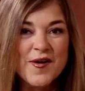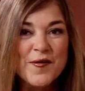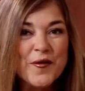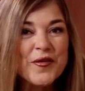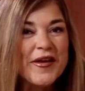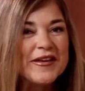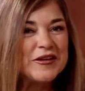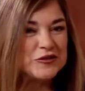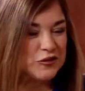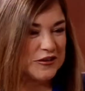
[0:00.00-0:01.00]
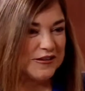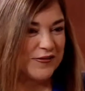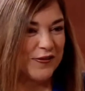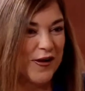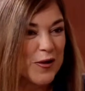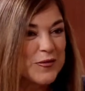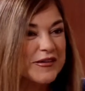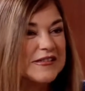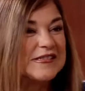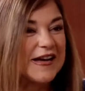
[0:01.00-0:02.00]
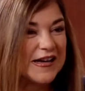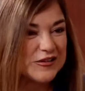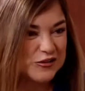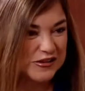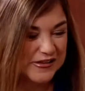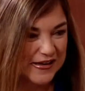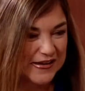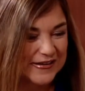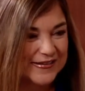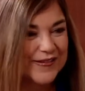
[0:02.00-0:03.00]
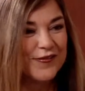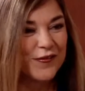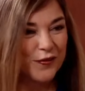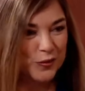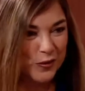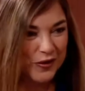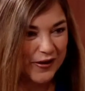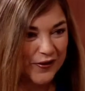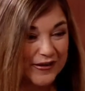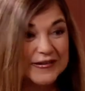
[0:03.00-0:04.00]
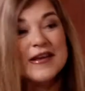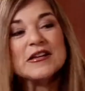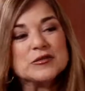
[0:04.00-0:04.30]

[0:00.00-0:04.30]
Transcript: Well, thank you, Georgina, for helping us to understand the Affordable Care Act,